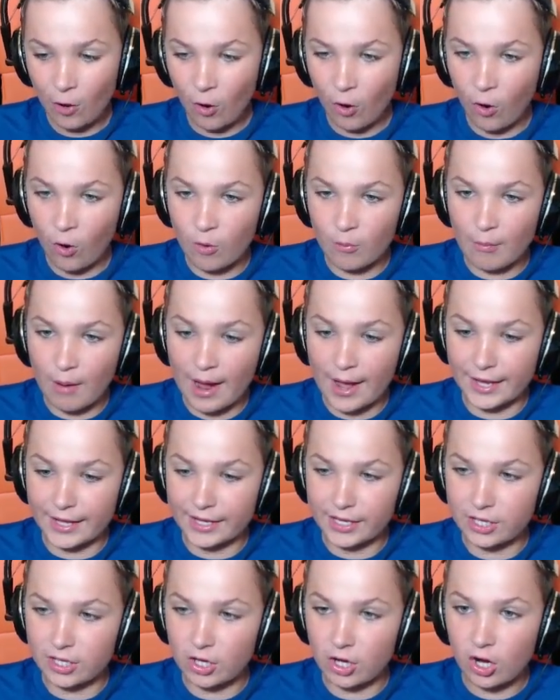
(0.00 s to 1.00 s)
Oh,
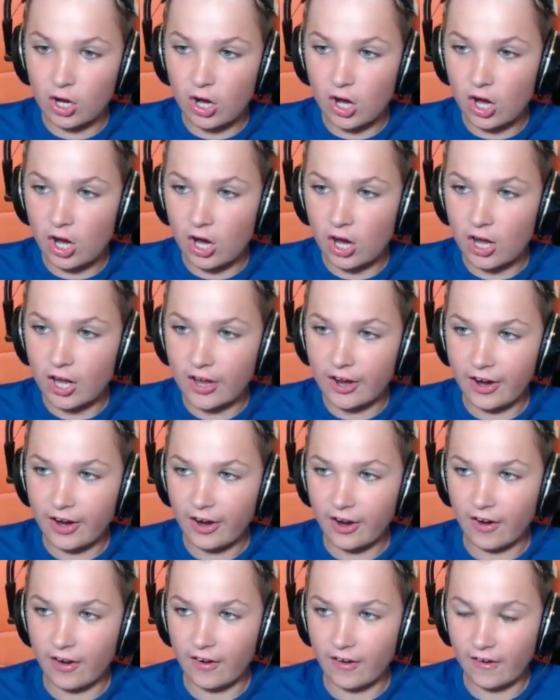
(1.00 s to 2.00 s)
5,000! Where
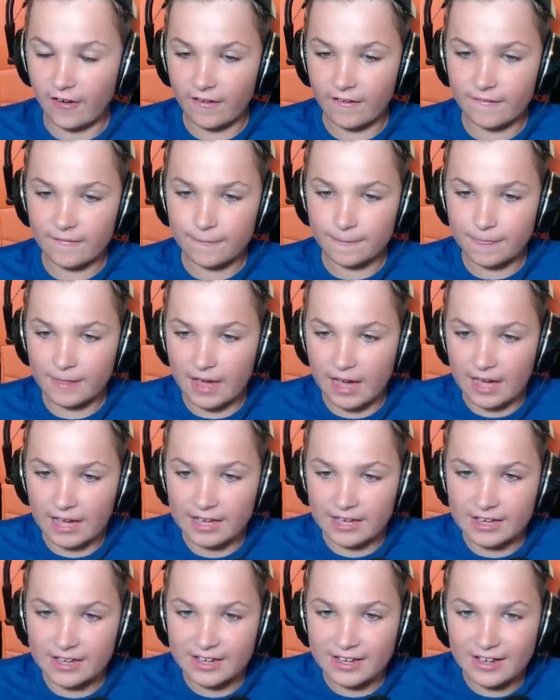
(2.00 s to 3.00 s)
is he? He's in
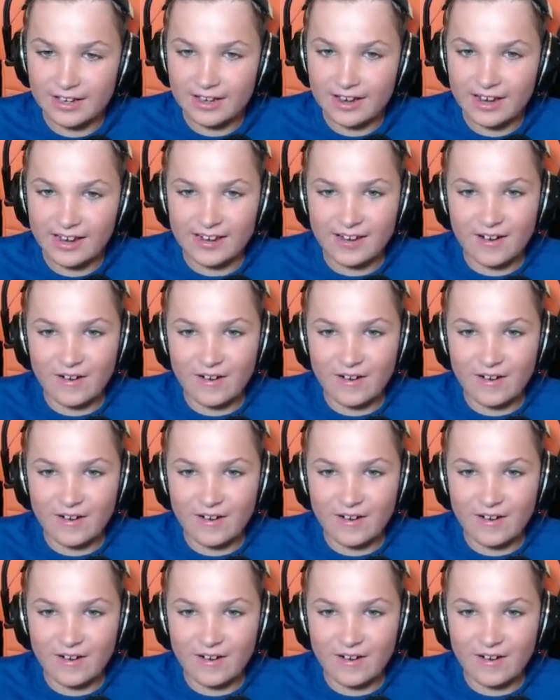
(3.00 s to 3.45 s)
the air!